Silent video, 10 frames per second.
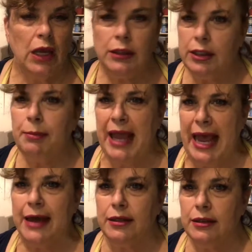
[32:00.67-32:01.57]
little
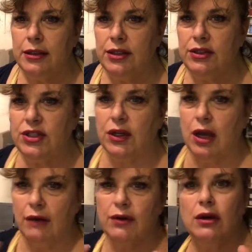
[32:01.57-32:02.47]
pad to
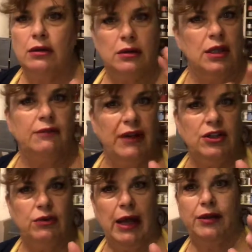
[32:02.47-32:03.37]
cover the
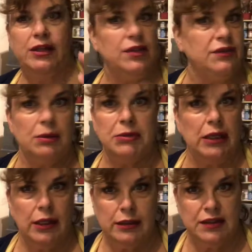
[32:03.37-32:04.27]
eventualities of
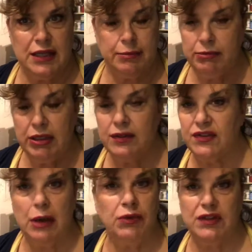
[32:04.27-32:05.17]
something like this happen,
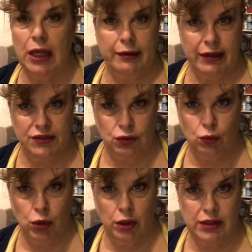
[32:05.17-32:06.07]
because that was a lot of extra
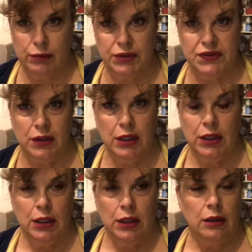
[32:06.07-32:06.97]
work. That was,
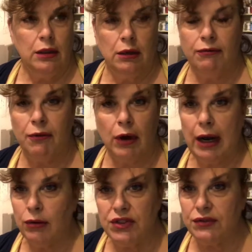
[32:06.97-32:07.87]
you know, 4
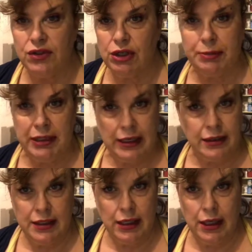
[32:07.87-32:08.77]
hours of stripping
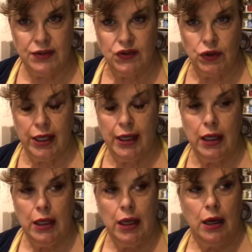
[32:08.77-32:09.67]
that thing yesterday.
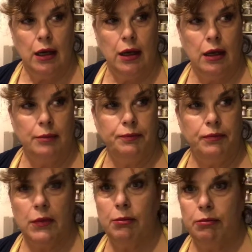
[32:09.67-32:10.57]

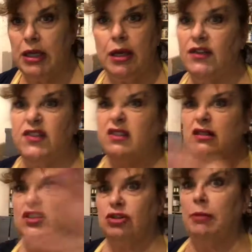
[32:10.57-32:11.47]
Because
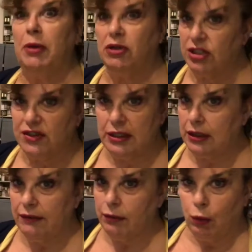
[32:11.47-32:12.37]
the stripper just
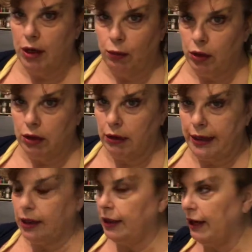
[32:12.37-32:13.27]
didn't even want to work
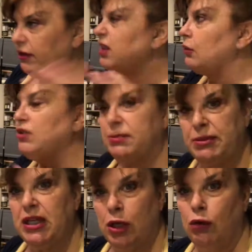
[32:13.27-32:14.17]
right on it. Everything was
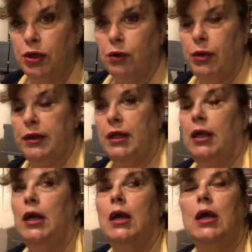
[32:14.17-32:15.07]
peculiar with it.
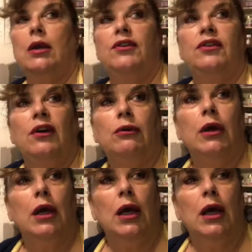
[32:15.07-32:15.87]
So